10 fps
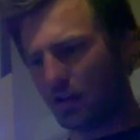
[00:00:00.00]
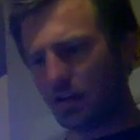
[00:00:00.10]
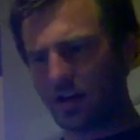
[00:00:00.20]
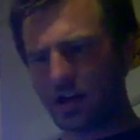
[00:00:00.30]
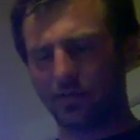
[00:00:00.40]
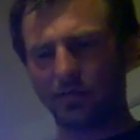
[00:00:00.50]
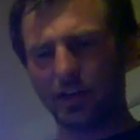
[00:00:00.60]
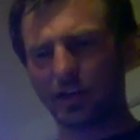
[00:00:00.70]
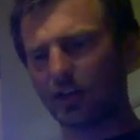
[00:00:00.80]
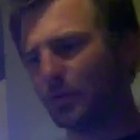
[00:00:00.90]
You gotta
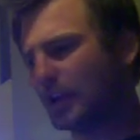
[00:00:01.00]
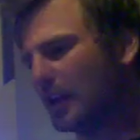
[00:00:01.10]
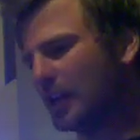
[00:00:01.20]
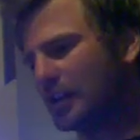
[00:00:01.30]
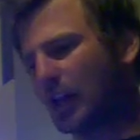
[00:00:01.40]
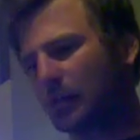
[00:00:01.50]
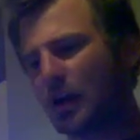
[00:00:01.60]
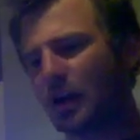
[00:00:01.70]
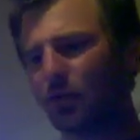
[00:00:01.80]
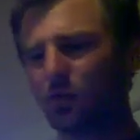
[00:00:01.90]
flick them, take them
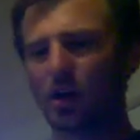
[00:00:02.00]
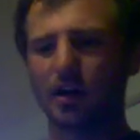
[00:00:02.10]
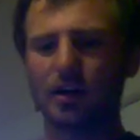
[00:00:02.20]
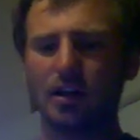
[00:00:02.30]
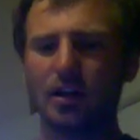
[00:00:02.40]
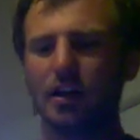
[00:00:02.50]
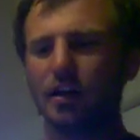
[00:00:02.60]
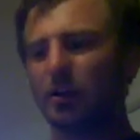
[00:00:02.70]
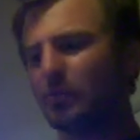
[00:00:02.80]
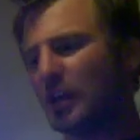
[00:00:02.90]
out of the water,
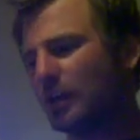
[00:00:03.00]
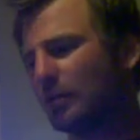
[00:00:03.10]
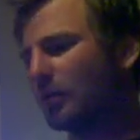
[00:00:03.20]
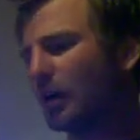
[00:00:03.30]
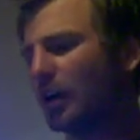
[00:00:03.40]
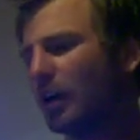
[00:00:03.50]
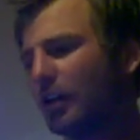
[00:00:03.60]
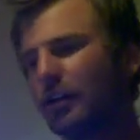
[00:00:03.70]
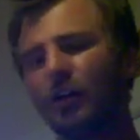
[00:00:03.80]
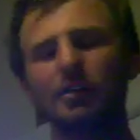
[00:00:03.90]
beat them, you
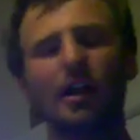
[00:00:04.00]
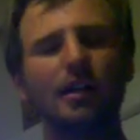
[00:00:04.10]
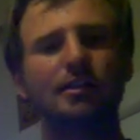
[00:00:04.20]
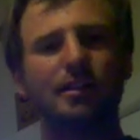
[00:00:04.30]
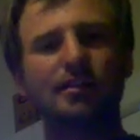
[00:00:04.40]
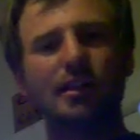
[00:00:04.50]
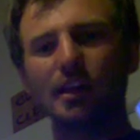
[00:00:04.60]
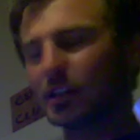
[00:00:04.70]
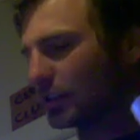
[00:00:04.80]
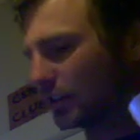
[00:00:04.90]
know, across the sink
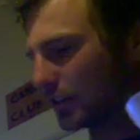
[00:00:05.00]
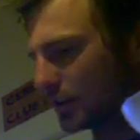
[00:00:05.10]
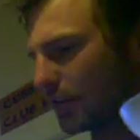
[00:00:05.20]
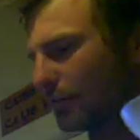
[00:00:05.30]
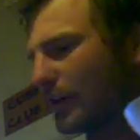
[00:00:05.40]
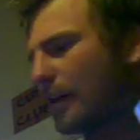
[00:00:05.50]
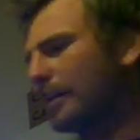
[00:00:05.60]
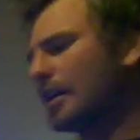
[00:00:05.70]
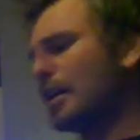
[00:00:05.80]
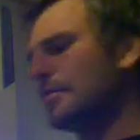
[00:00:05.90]
until they start
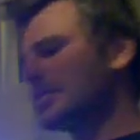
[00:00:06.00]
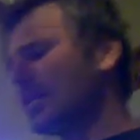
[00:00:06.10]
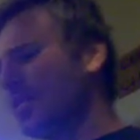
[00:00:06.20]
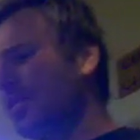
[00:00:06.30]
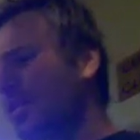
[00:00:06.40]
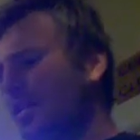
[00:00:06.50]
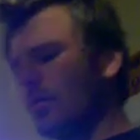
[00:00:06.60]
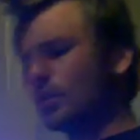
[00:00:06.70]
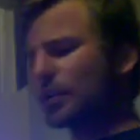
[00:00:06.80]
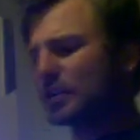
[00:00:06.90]
firing up. So
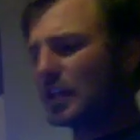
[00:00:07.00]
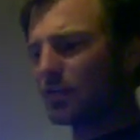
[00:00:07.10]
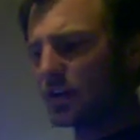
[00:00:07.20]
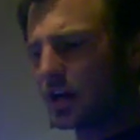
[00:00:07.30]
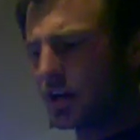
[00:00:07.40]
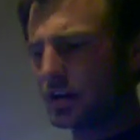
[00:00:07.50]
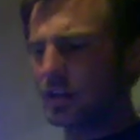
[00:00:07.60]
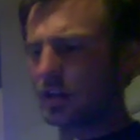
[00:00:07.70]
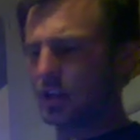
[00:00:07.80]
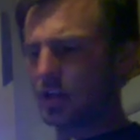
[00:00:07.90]
we'll just leave it on
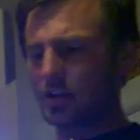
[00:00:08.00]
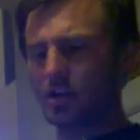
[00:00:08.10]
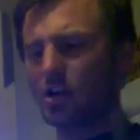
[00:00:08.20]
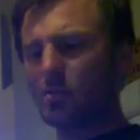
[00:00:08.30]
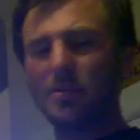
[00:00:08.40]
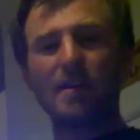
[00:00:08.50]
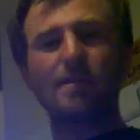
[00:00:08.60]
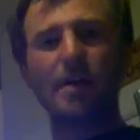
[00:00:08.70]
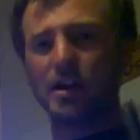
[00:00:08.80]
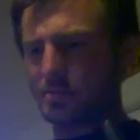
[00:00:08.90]
and uh, hope that it
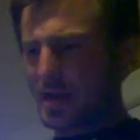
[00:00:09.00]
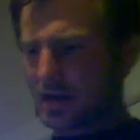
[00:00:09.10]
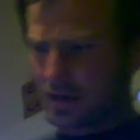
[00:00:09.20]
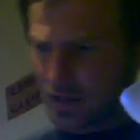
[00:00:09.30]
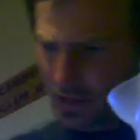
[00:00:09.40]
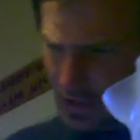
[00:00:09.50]
fires back on.